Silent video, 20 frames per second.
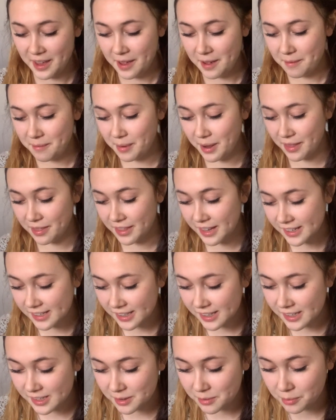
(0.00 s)
but this
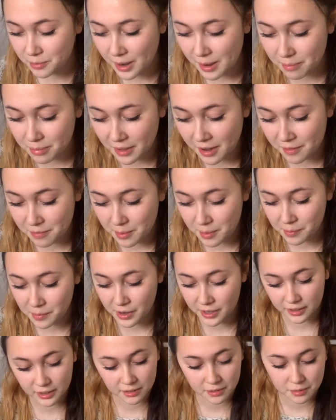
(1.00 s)
is a whip that I've been
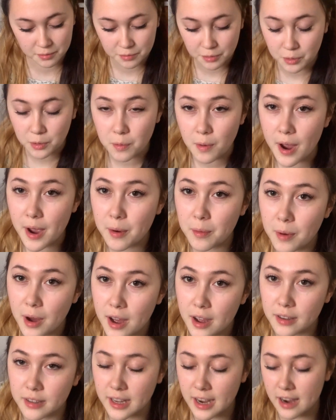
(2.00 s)
working on for quite a
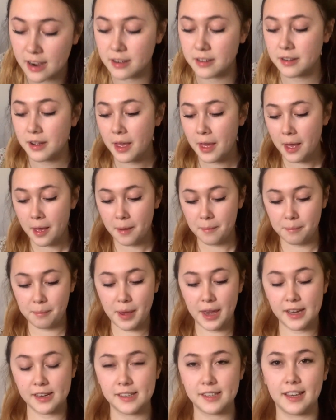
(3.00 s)
while now.
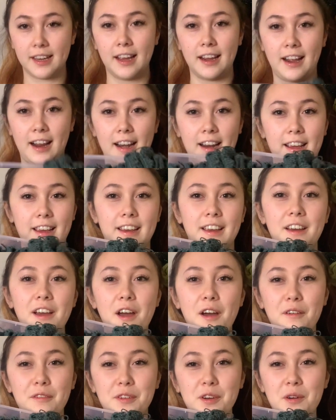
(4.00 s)
Basically,
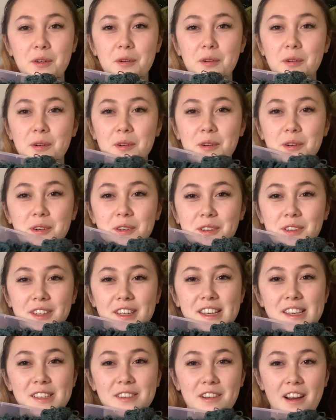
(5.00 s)
I've got all
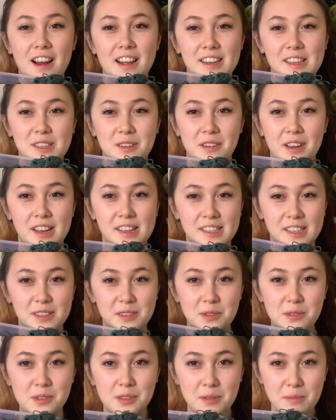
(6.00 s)
these granny squares. It's
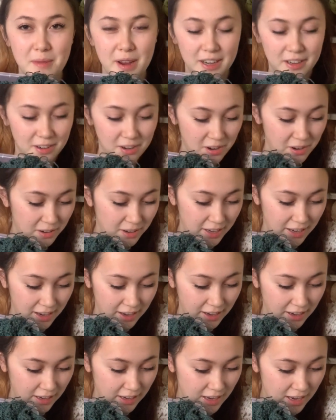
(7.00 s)
called the
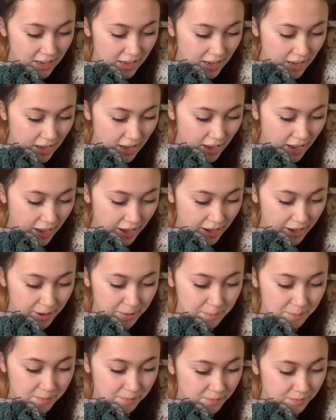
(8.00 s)
Magnolia
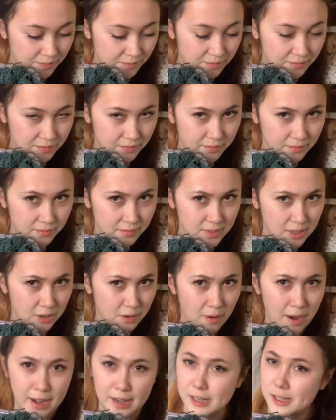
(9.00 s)

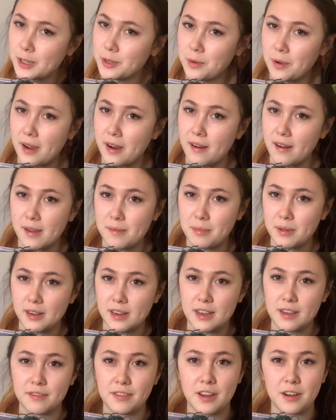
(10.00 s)
granny square, I
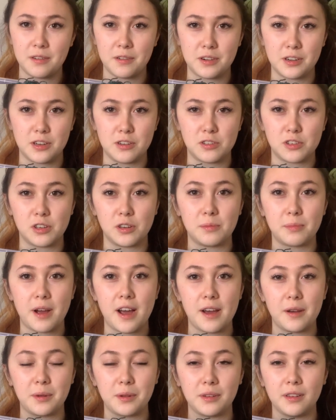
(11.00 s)
believe. Here on YouTube,
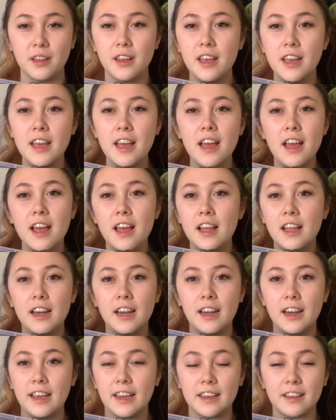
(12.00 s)
I will
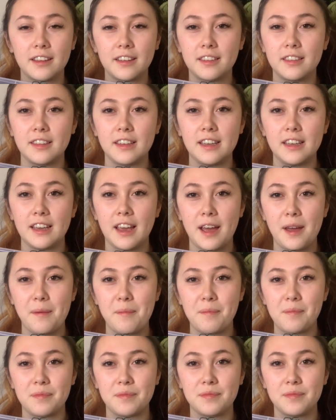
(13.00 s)
link the
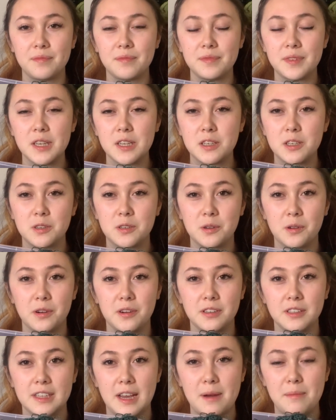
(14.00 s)

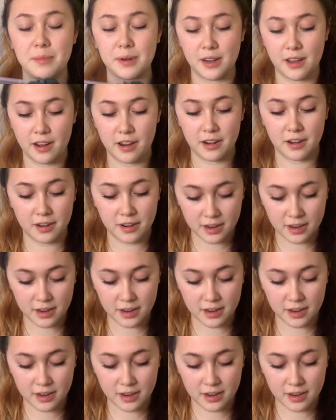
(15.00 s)
tutorial down below.